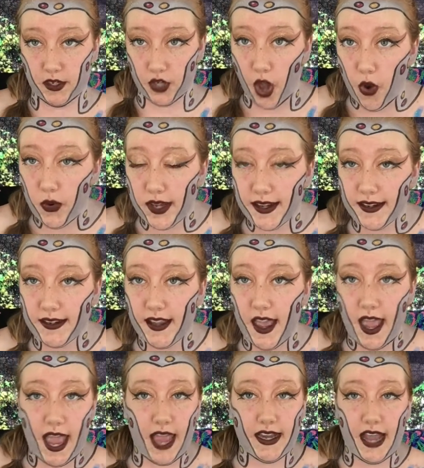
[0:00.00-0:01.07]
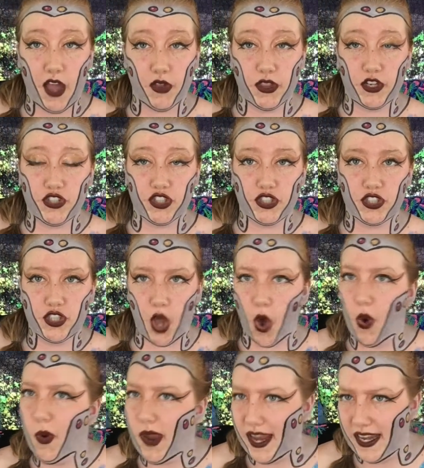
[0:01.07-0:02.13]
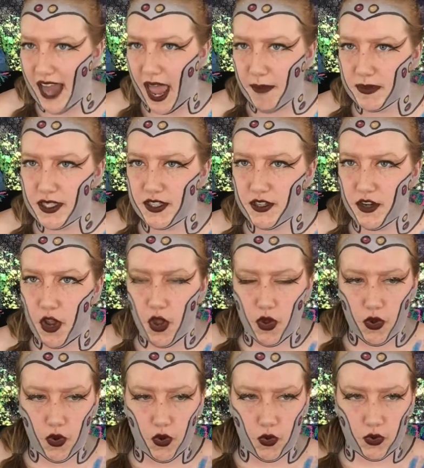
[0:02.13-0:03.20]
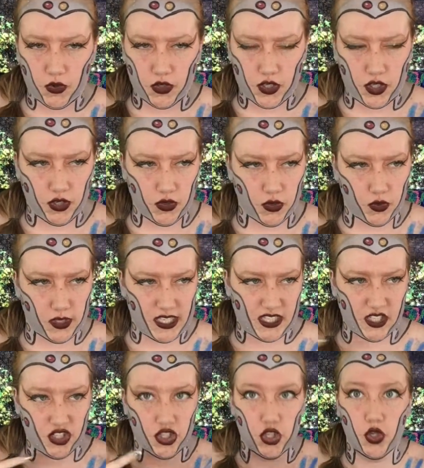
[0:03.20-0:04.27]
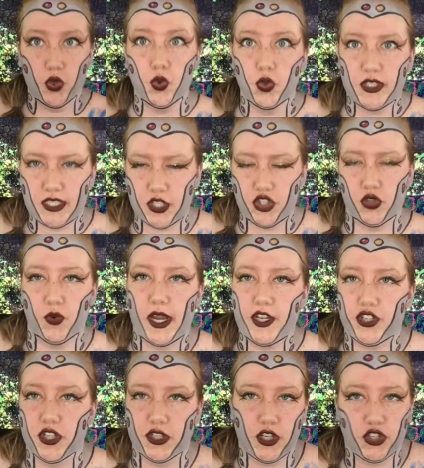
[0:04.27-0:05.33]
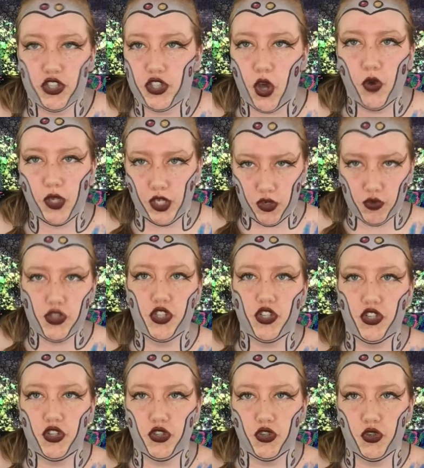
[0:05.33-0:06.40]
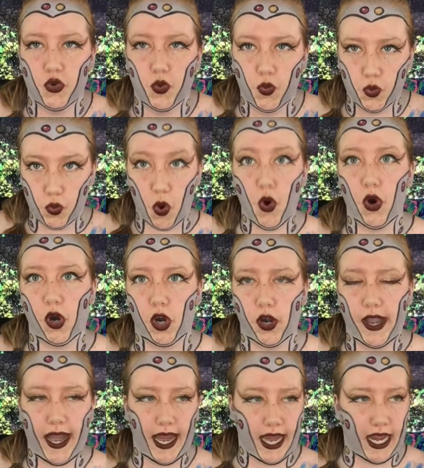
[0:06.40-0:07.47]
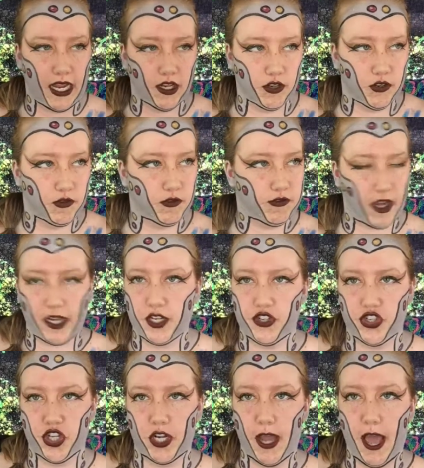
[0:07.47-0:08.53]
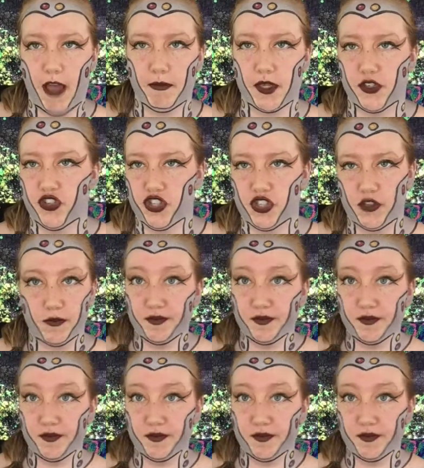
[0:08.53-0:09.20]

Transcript: going, and how they're just so inept to this new situation. They're so used to war and fucking shit up and just